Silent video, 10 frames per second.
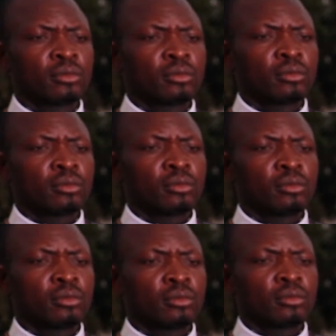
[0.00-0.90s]

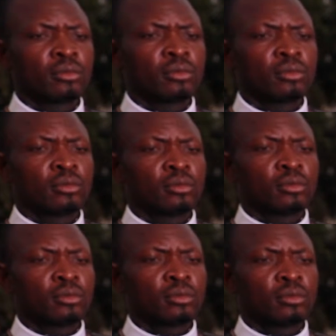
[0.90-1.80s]

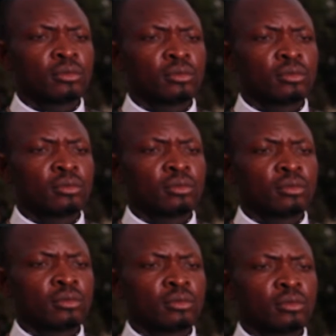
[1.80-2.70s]

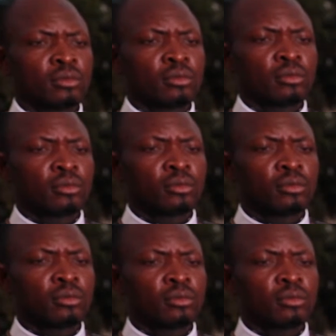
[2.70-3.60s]

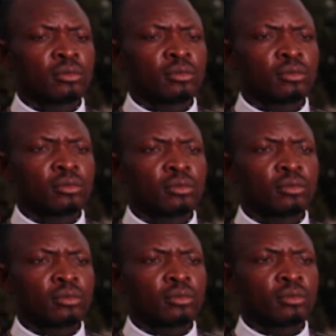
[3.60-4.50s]

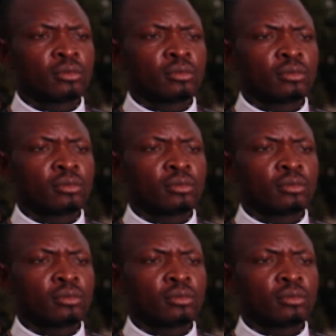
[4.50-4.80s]
(not speaking)